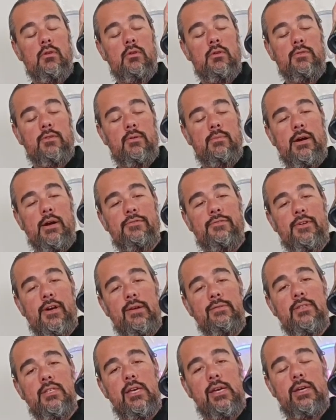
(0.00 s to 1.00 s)
for about
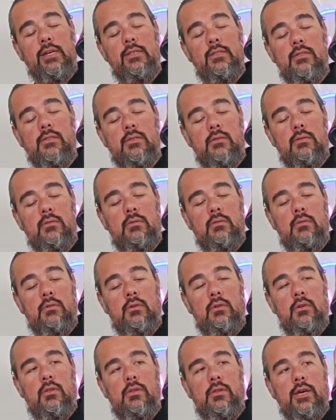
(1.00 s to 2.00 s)
5 seconds,
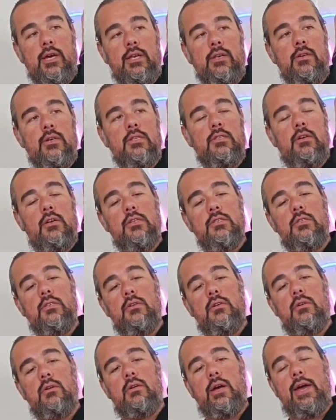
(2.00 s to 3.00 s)
that does
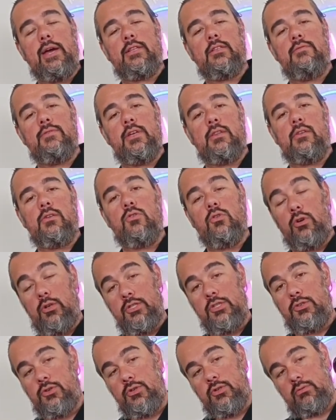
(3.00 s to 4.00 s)
also activate the
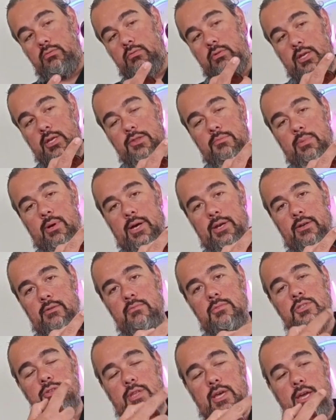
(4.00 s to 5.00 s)
corkscrew in the
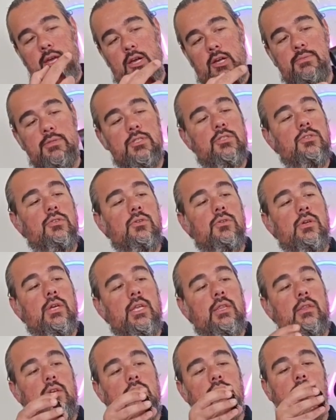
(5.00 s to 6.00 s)
bottom, so that helps to
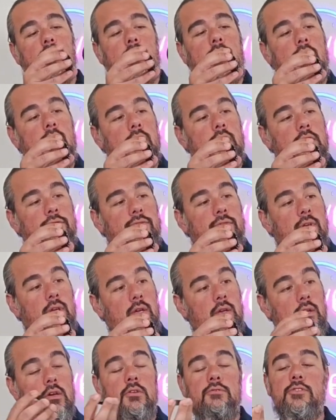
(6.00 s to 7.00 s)
get the cork out if
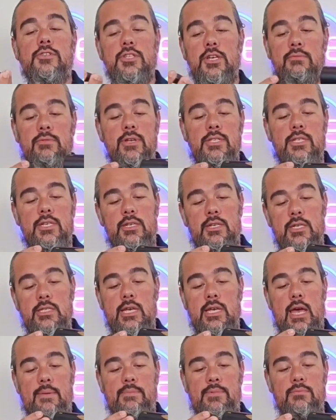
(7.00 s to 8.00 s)
for some reason it does
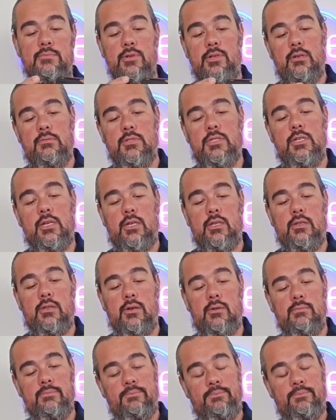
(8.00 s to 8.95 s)
happen to become stuck in there.